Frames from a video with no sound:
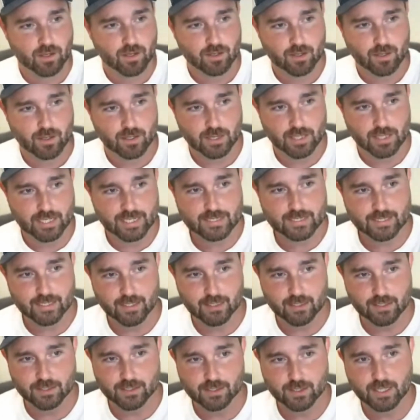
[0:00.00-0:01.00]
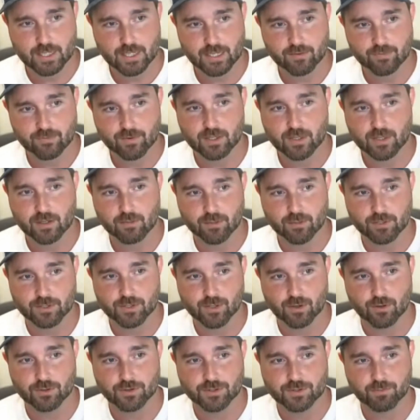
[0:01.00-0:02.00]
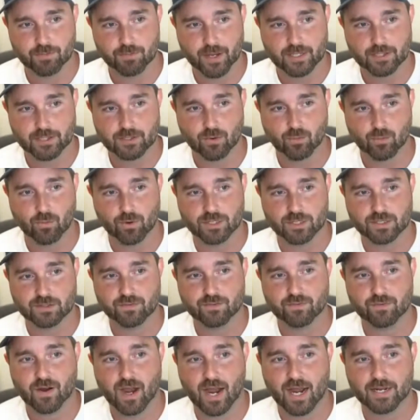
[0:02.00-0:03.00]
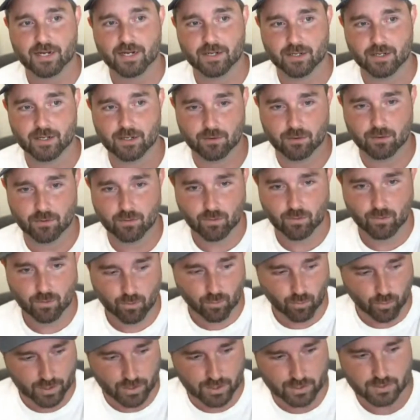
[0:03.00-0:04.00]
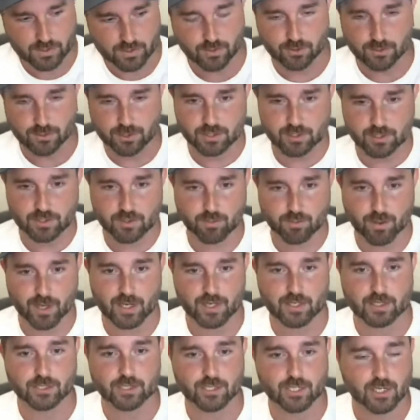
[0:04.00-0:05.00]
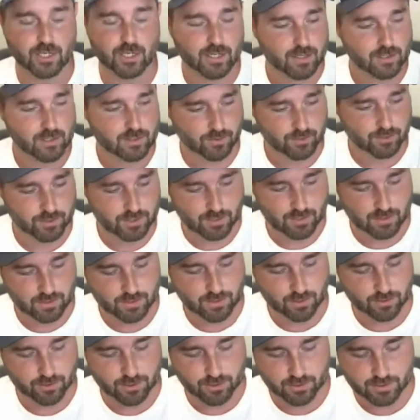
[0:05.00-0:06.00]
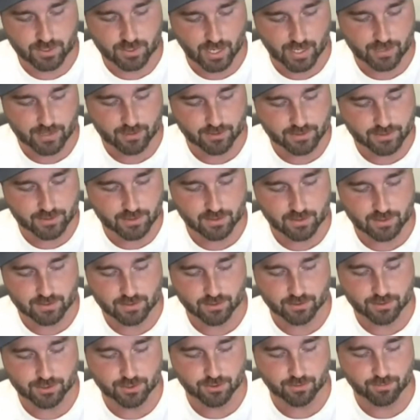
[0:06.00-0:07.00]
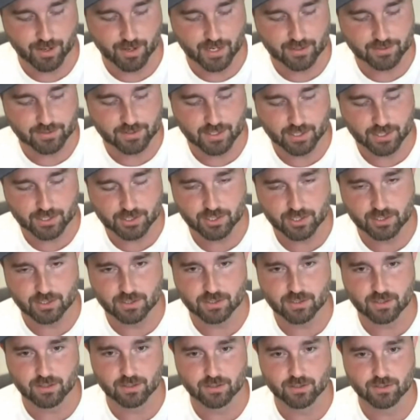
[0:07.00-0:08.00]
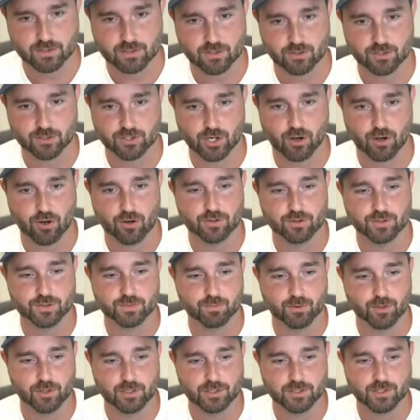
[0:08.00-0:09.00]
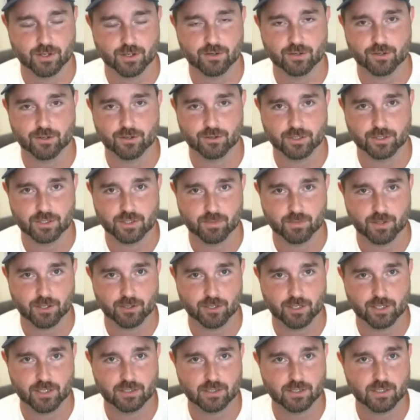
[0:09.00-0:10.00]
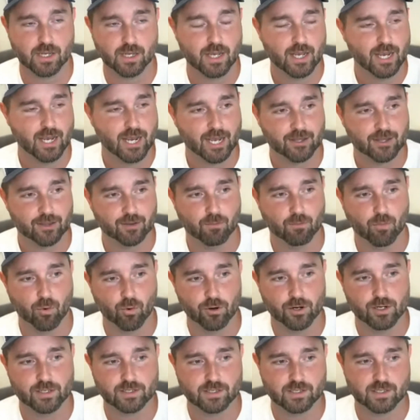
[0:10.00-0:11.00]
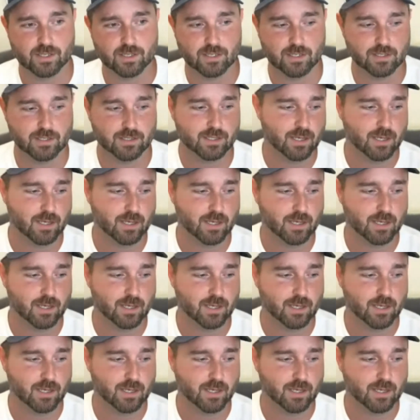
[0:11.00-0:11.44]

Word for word: LinkedIn is giving them results based on what it's finding when it searches the page. So it's going to search your title, it's going to search your about section, it's going to search all those bullets under your experience. And the more it sees